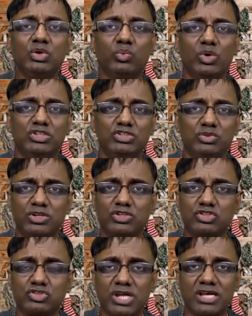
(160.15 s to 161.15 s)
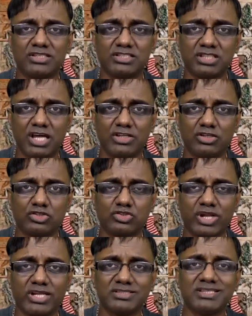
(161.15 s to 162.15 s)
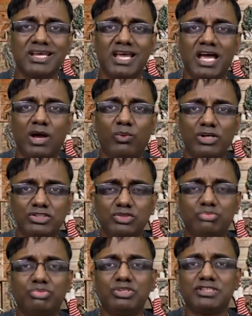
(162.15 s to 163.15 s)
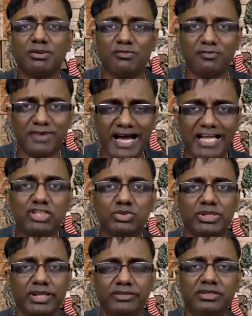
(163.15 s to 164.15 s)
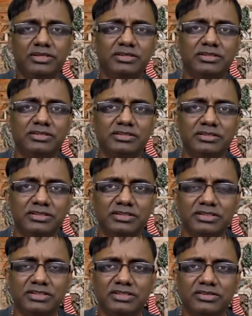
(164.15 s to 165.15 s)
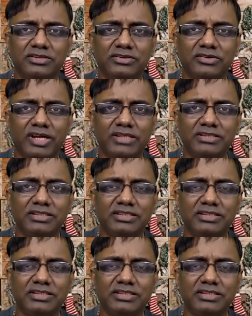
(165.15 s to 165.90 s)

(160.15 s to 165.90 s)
once you understand your strengths, and once you put some value in it, right,